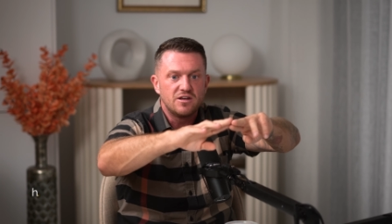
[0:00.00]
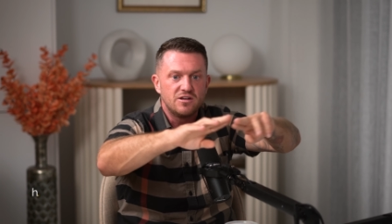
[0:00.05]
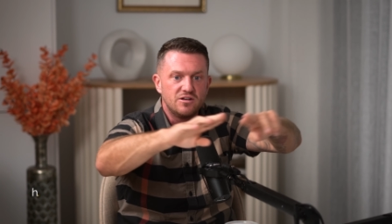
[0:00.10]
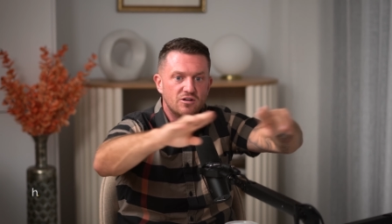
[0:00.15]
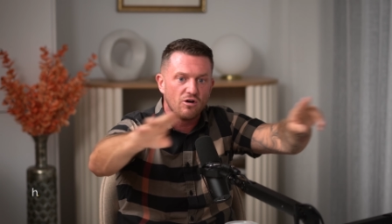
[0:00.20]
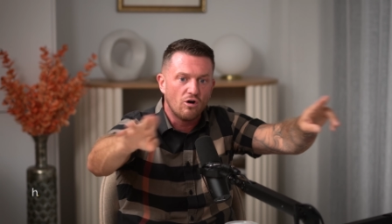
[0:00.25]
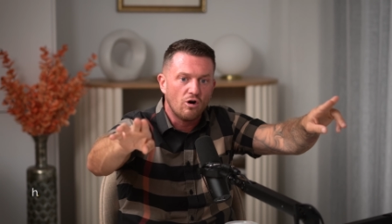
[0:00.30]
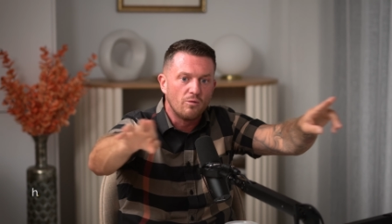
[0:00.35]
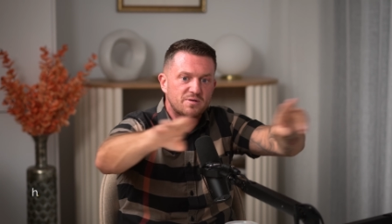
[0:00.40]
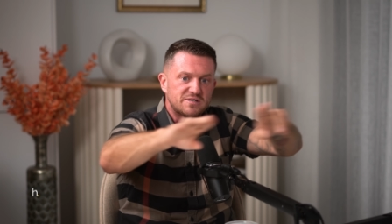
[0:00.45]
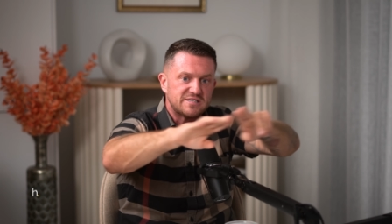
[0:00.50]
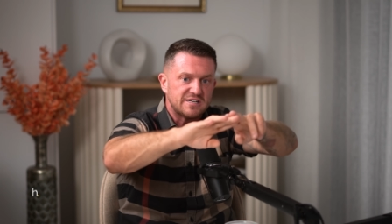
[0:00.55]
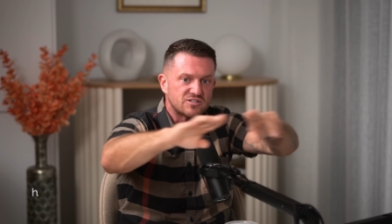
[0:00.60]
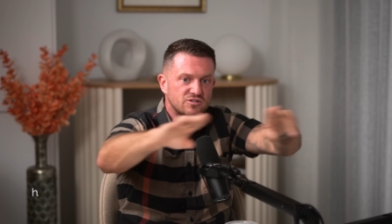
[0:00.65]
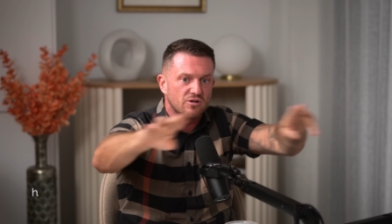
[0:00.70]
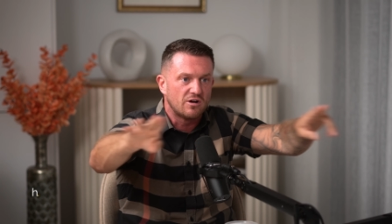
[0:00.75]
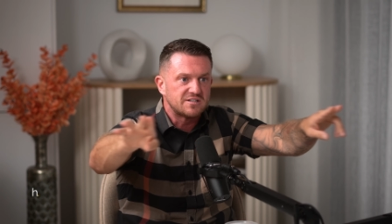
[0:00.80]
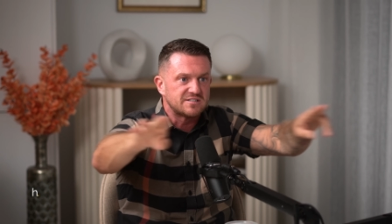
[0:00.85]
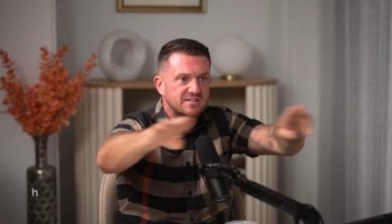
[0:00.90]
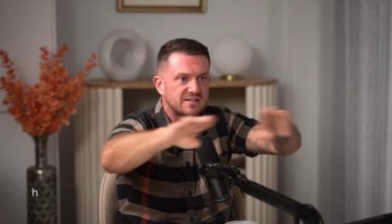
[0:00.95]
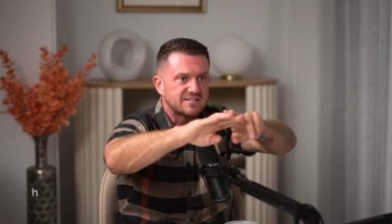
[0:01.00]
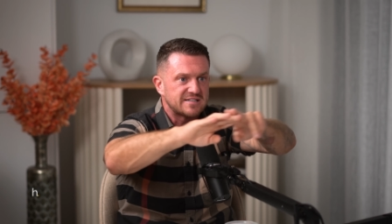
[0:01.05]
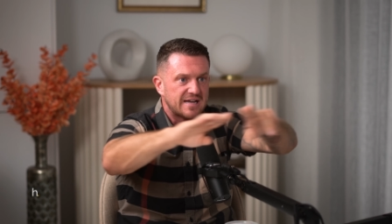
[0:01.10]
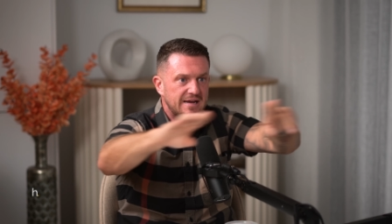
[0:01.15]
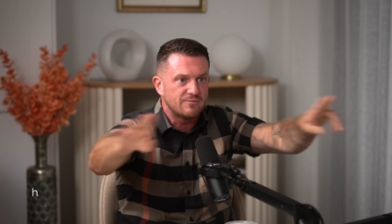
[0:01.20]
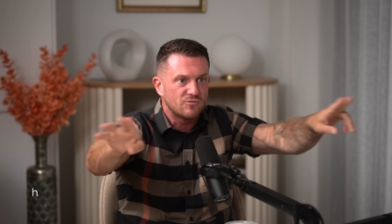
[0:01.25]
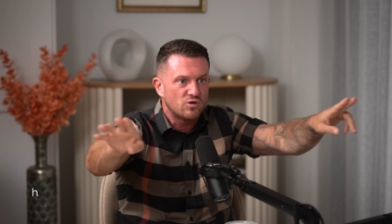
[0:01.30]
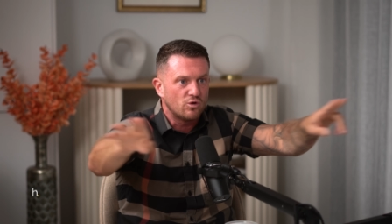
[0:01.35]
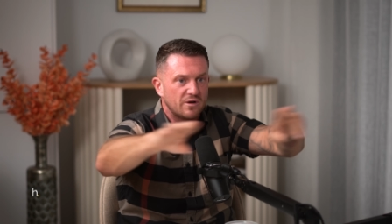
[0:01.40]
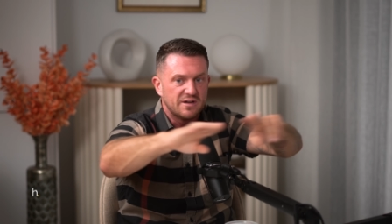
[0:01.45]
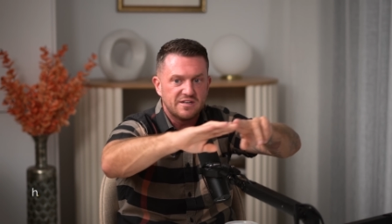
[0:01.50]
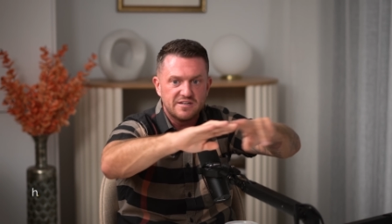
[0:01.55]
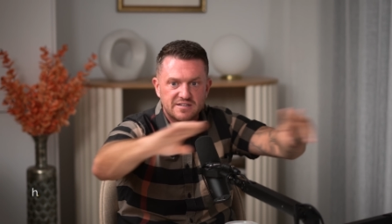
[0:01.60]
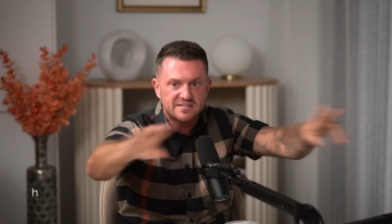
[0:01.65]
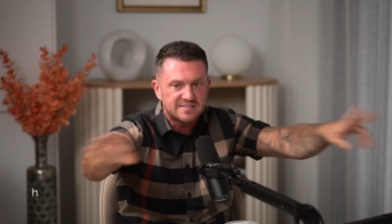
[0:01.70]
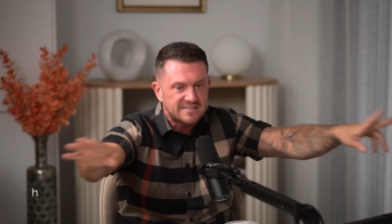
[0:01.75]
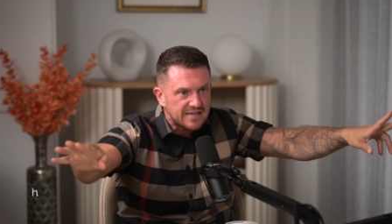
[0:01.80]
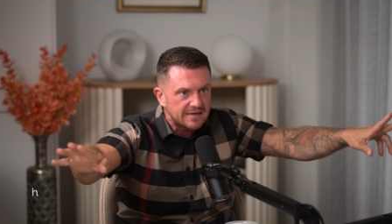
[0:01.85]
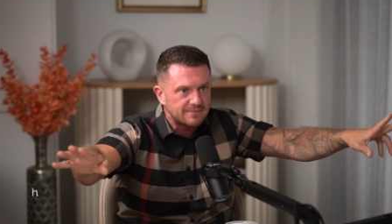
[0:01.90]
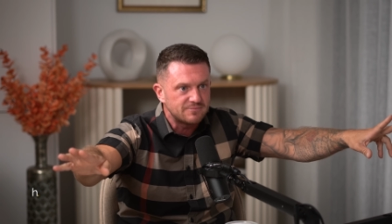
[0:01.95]
You're opposite sides of the same coin.
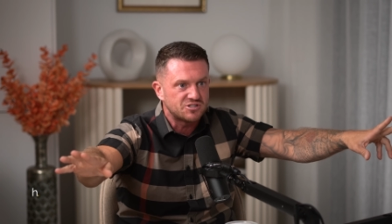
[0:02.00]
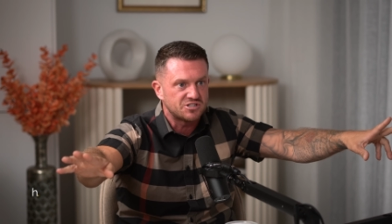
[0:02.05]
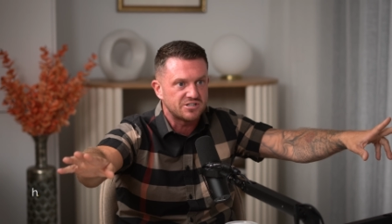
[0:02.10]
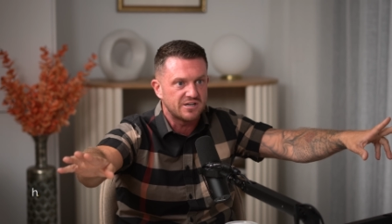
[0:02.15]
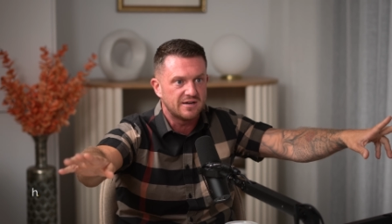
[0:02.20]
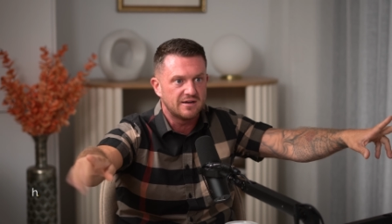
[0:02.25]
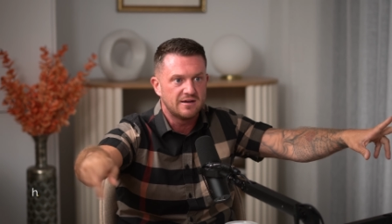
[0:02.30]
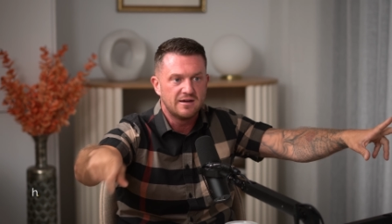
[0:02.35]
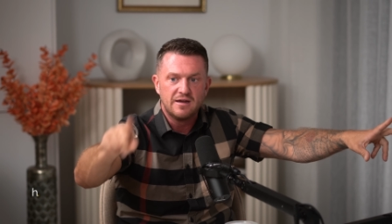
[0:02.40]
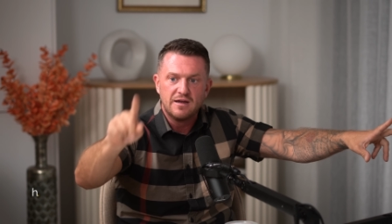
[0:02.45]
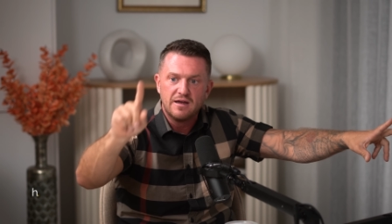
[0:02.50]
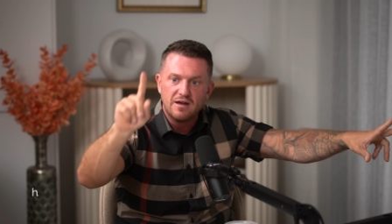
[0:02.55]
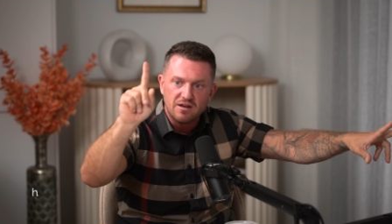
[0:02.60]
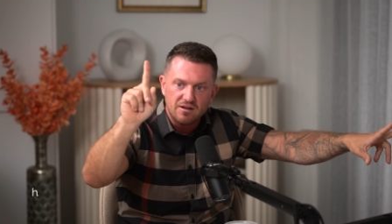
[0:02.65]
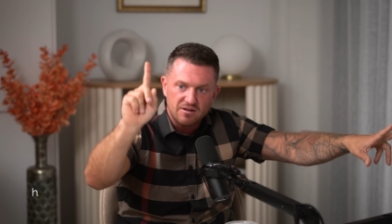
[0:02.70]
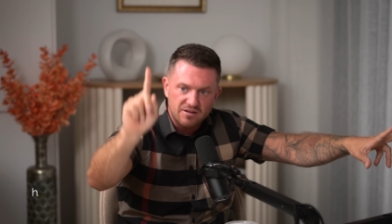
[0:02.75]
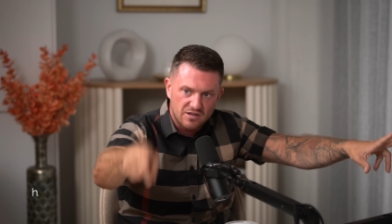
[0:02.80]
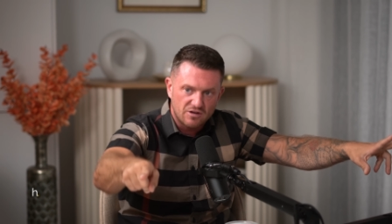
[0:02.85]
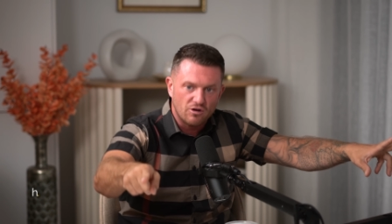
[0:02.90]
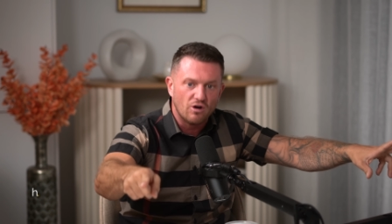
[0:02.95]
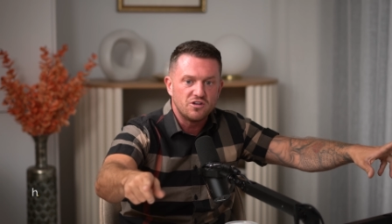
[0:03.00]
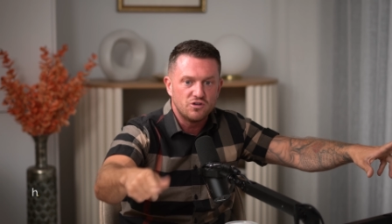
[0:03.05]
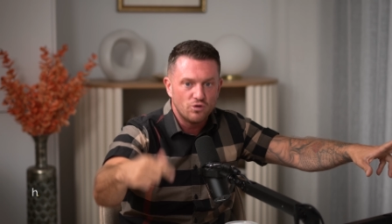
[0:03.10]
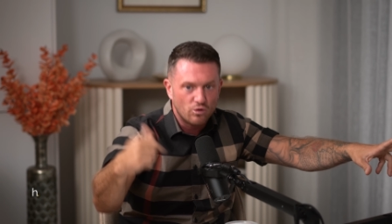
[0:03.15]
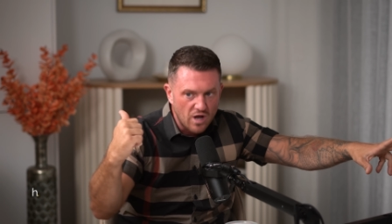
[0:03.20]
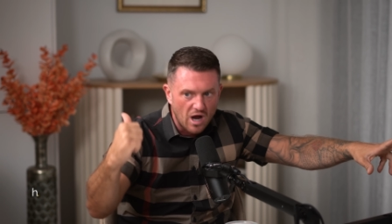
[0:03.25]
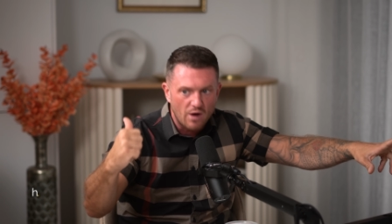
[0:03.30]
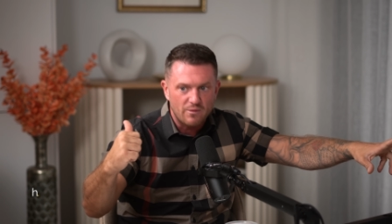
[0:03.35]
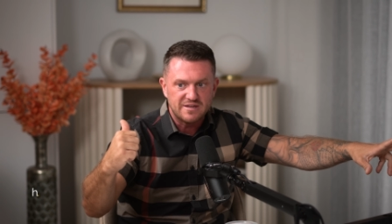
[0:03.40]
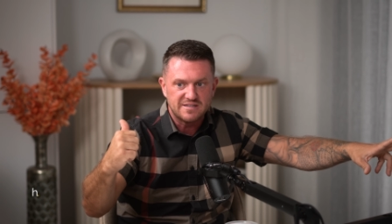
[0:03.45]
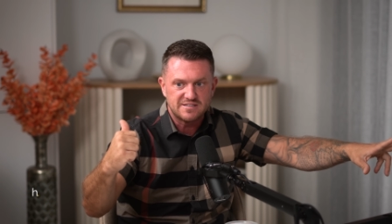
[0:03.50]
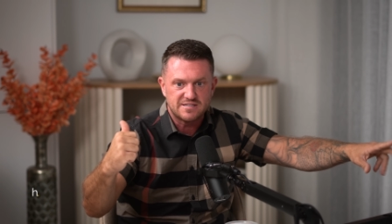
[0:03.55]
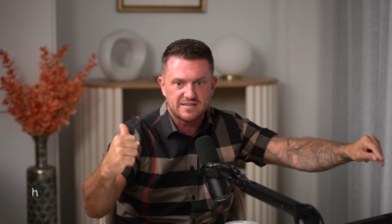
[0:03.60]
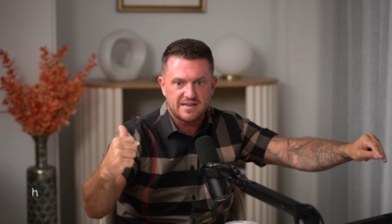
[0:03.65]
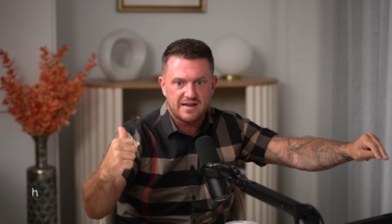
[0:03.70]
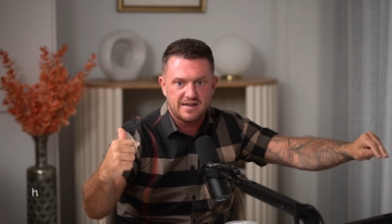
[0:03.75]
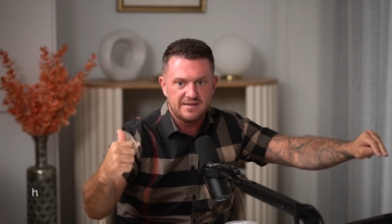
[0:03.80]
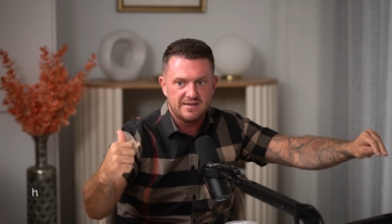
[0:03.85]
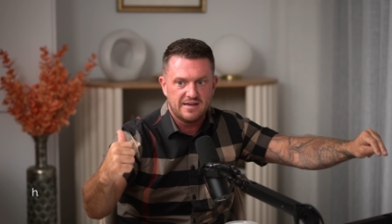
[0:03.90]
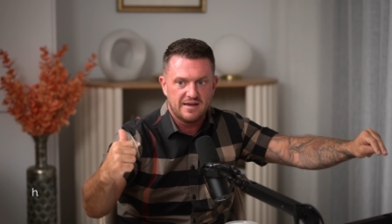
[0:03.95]
You're the same shit you got you're going
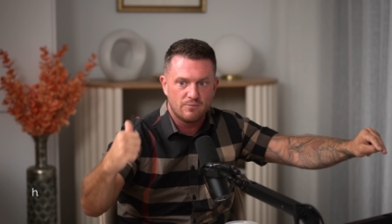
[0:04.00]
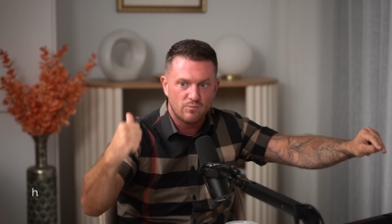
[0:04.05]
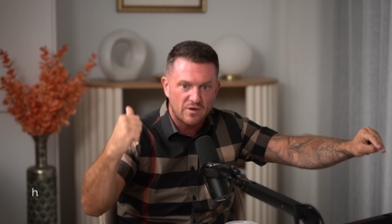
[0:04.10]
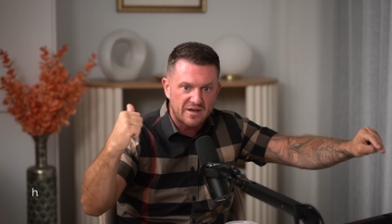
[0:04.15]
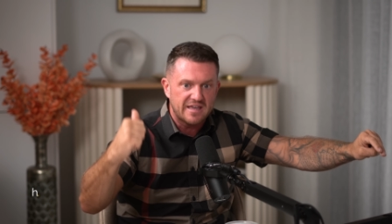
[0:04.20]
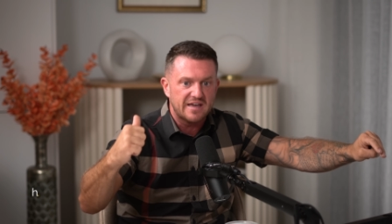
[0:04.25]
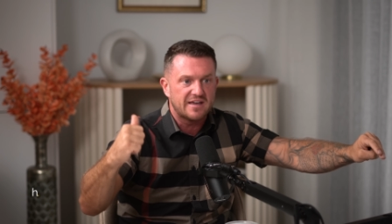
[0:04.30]
today, yeah, and we're